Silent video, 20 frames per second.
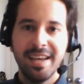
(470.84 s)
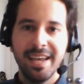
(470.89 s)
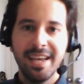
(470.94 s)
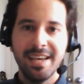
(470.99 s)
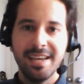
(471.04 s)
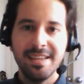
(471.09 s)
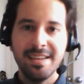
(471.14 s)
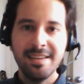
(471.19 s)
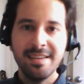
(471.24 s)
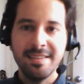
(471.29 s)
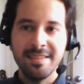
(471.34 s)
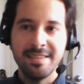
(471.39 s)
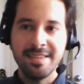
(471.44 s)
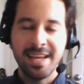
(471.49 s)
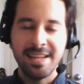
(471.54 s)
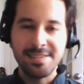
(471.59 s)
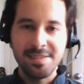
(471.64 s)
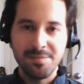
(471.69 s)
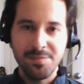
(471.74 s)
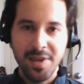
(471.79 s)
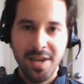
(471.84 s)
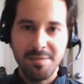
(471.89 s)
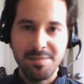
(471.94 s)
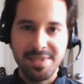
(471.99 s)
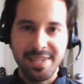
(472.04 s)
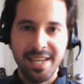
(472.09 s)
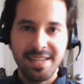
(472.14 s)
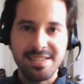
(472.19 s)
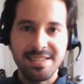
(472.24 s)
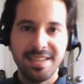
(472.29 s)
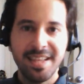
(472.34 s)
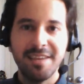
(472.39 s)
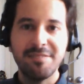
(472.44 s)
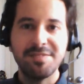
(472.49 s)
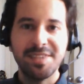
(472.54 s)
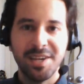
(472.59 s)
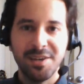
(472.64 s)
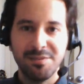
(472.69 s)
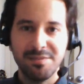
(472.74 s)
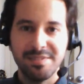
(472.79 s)
And that sometimes gets
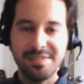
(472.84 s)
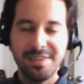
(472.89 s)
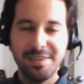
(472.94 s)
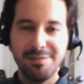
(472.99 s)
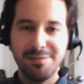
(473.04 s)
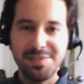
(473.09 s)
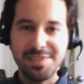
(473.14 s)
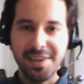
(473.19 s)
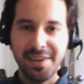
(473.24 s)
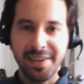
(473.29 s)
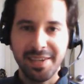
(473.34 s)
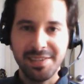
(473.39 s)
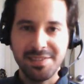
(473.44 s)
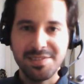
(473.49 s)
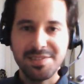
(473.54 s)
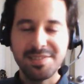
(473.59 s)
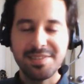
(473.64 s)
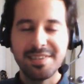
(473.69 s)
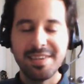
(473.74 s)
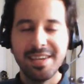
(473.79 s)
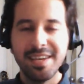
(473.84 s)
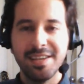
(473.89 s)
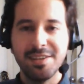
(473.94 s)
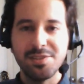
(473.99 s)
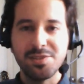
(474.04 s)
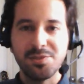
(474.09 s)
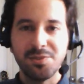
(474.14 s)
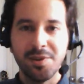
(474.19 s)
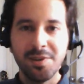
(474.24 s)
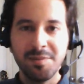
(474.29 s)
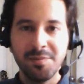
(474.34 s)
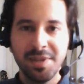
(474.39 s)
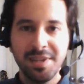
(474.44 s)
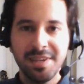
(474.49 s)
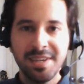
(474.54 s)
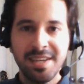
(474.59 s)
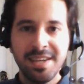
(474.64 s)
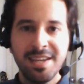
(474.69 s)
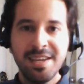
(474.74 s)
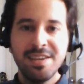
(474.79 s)
left out of science and astronomy.
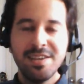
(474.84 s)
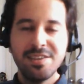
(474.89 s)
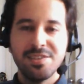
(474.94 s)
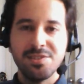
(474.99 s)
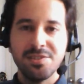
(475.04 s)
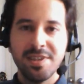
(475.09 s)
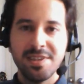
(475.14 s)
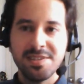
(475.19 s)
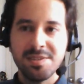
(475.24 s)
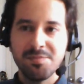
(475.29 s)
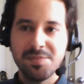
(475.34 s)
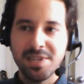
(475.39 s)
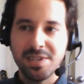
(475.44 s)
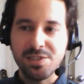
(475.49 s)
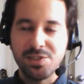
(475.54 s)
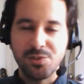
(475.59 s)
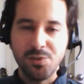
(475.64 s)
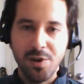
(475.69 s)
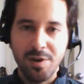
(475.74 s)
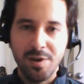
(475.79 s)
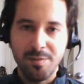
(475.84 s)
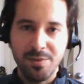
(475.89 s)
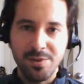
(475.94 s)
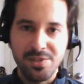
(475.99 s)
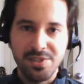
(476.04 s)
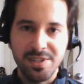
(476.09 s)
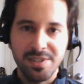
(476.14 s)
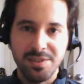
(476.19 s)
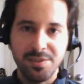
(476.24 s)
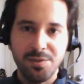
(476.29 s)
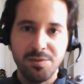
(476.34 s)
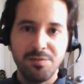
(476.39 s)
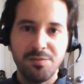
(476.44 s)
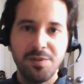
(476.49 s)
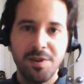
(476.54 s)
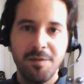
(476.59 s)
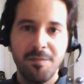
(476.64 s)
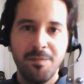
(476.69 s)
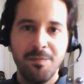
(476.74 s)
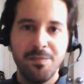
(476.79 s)
So that's something astronomers can learn
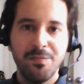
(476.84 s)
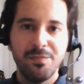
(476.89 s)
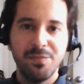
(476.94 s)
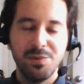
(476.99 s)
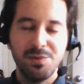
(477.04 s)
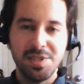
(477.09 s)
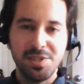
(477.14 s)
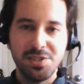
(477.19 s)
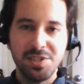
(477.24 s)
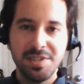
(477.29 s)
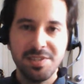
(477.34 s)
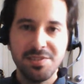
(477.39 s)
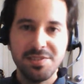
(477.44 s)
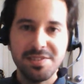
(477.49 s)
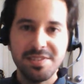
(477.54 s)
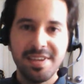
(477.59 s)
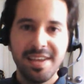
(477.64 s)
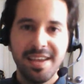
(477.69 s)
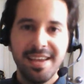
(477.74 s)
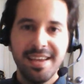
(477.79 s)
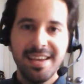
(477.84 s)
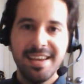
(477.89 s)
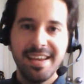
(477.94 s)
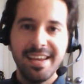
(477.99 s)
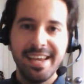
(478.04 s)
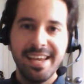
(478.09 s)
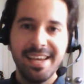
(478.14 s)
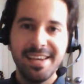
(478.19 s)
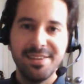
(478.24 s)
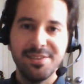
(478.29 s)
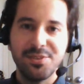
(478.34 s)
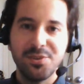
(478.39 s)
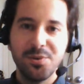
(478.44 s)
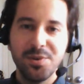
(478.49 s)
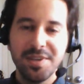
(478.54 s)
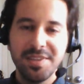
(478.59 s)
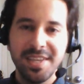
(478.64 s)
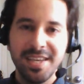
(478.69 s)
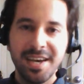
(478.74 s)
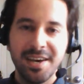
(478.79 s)
from musicians. And
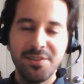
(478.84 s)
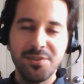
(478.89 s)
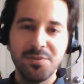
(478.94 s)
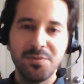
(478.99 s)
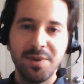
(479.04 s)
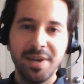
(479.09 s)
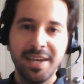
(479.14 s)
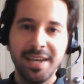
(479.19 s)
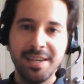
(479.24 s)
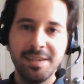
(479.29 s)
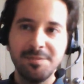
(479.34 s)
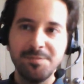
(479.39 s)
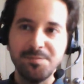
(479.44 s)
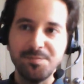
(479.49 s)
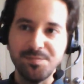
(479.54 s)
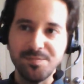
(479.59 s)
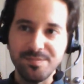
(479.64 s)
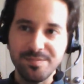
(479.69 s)
going the other way,